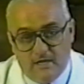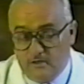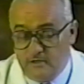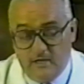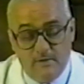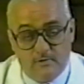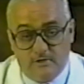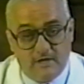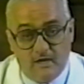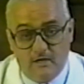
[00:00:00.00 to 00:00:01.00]
Today we're
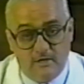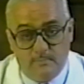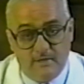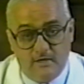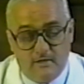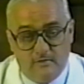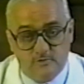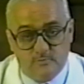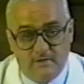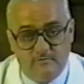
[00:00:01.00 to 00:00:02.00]
entirely dependent on those
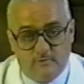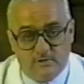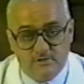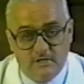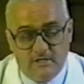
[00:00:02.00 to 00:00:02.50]
rainforests.